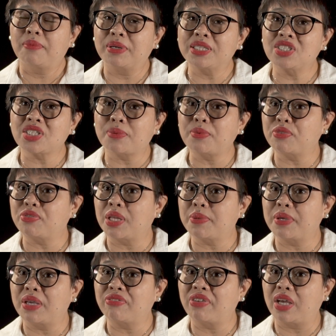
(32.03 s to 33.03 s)
some of them
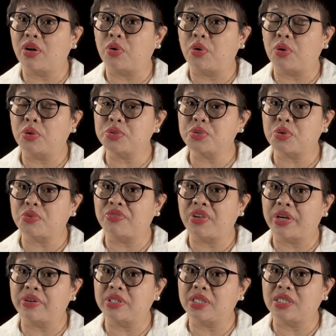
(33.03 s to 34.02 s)
have also
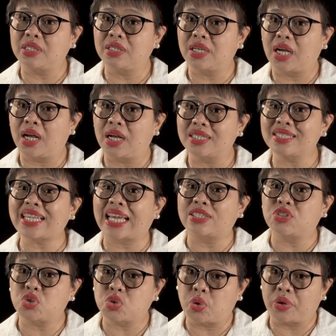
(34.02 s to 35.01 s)
very sad
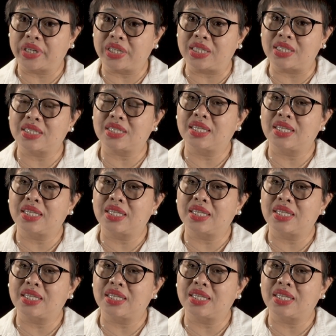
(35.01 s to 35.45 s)
stories.